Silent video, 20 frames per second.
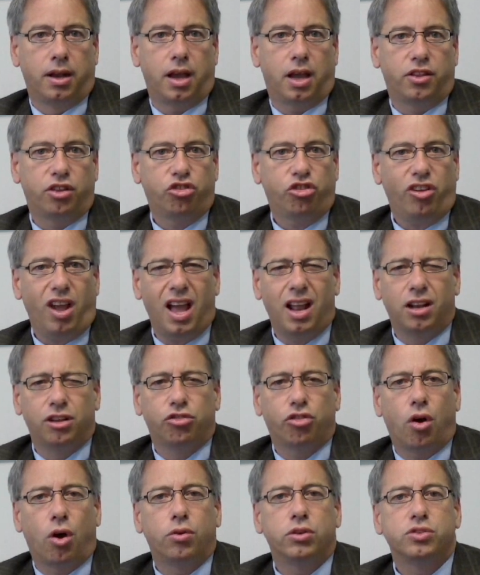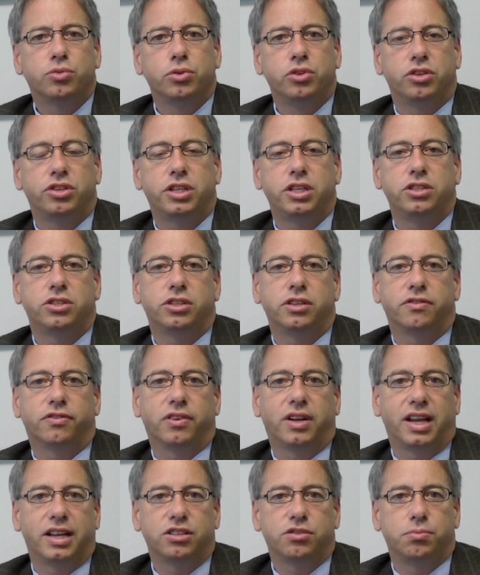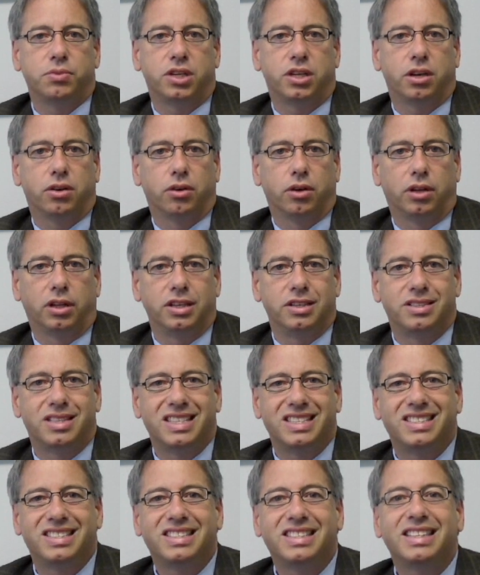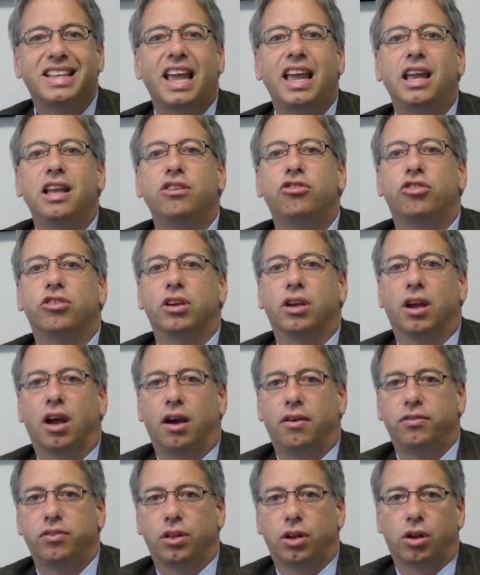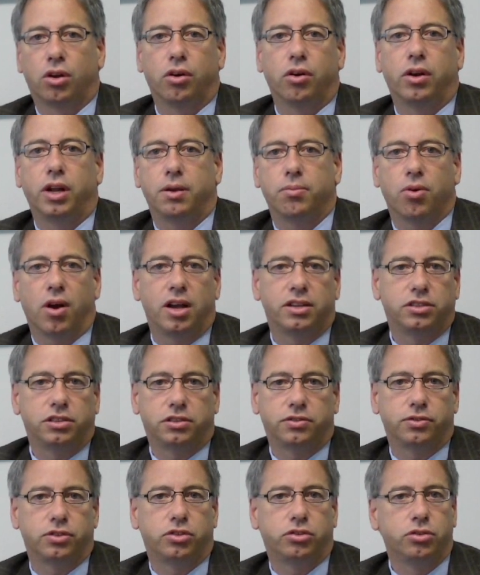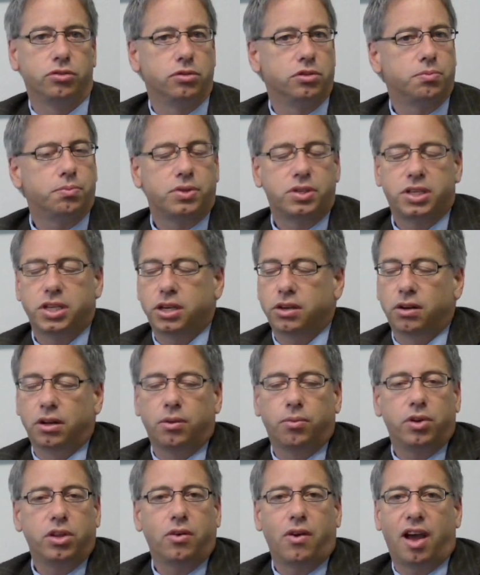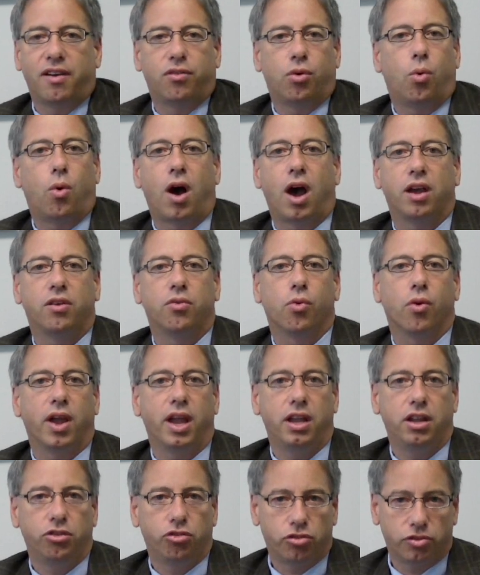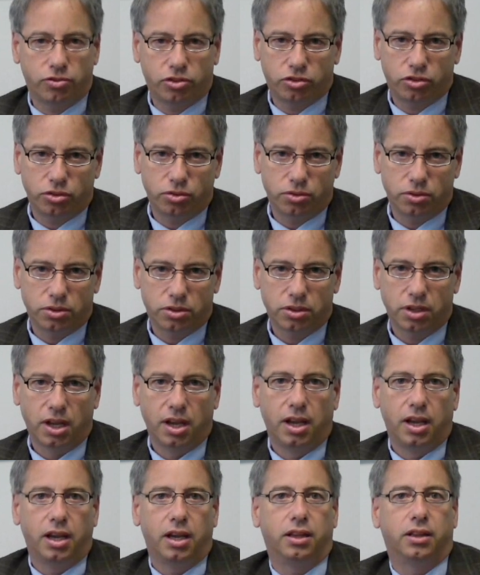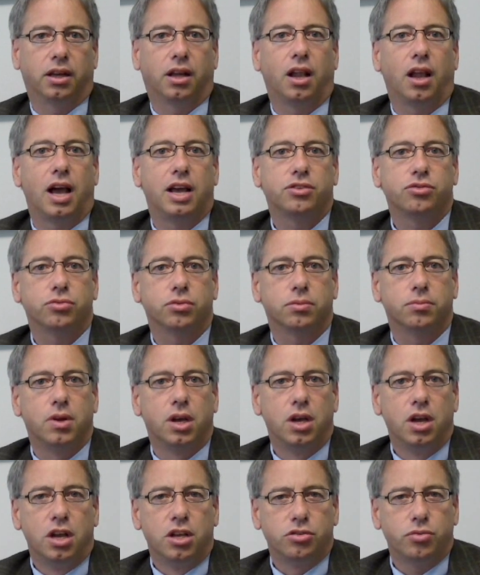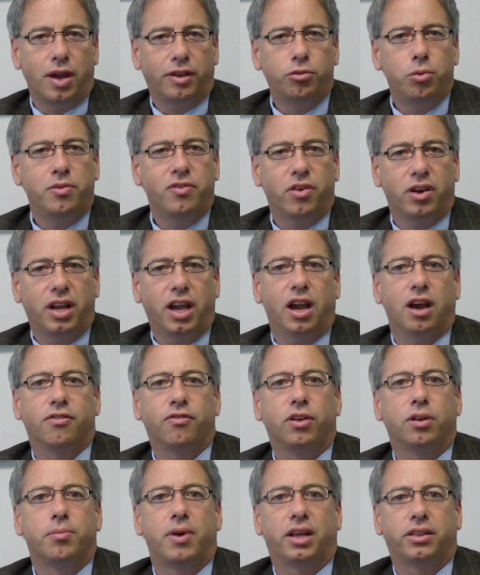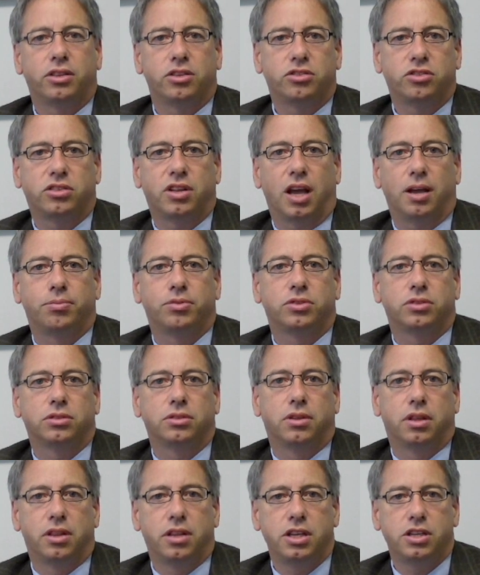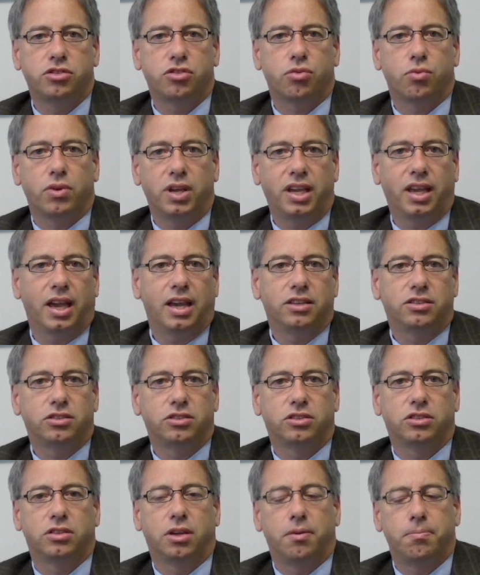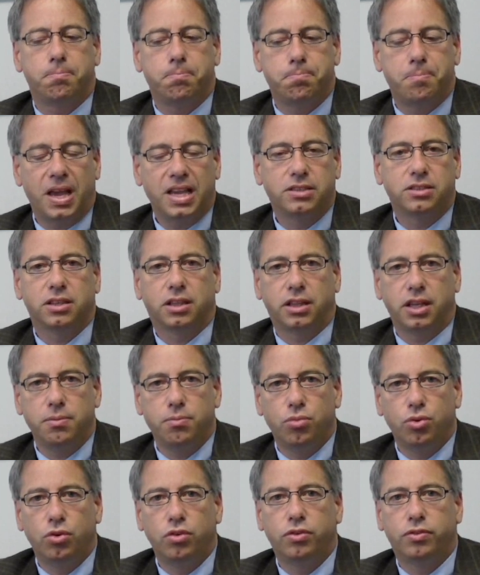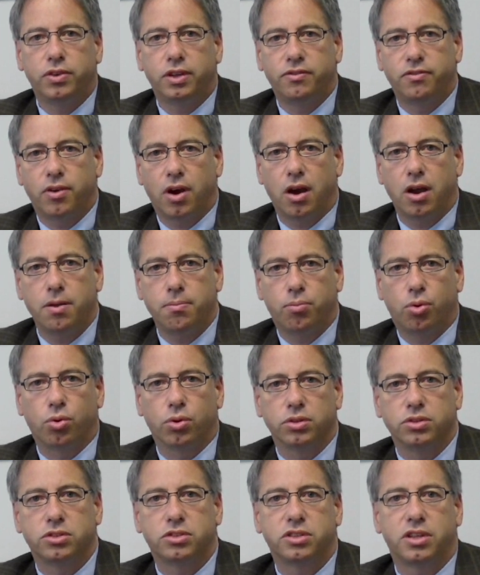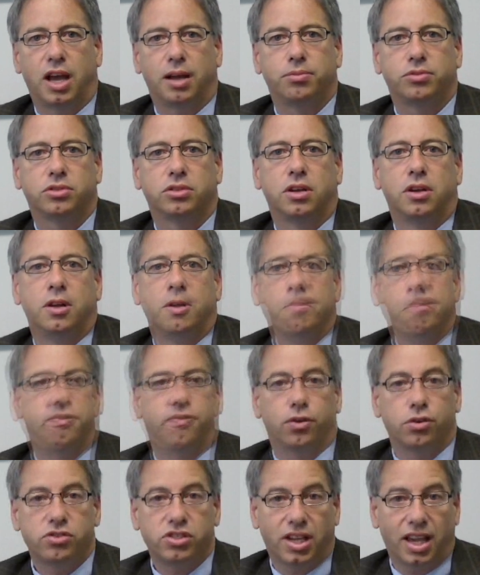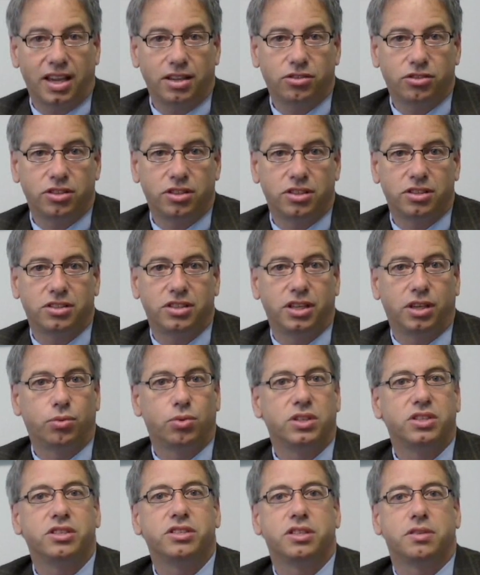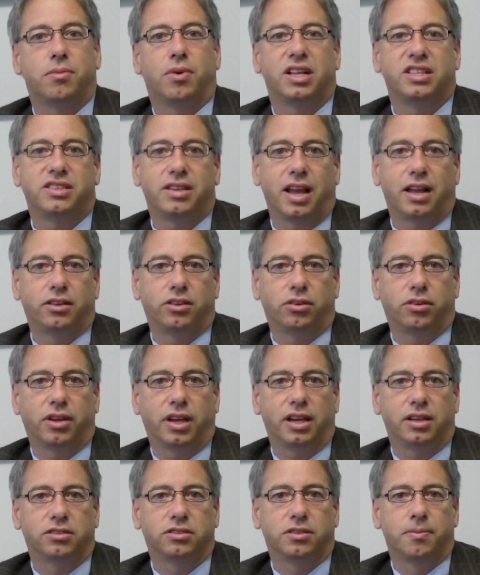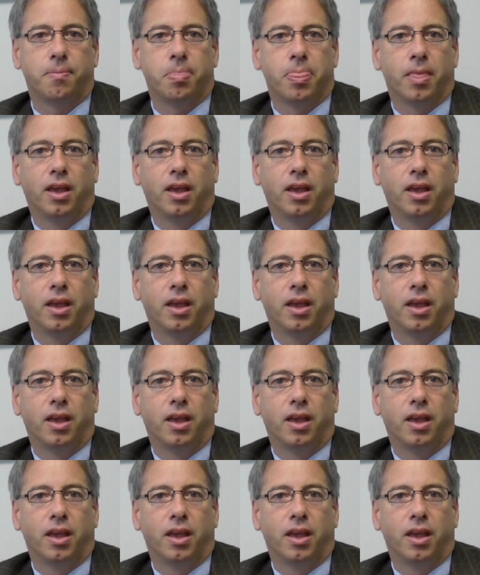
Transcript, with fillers: Now, the challenge always when you're teaching finance material is the staging of the learning process for students, particularly when you have a wide range of students in the classroom. So we have to be very careful about the steps. Now, these three cases basically move in very important steps. The first case in the sequence is the Monsanto case.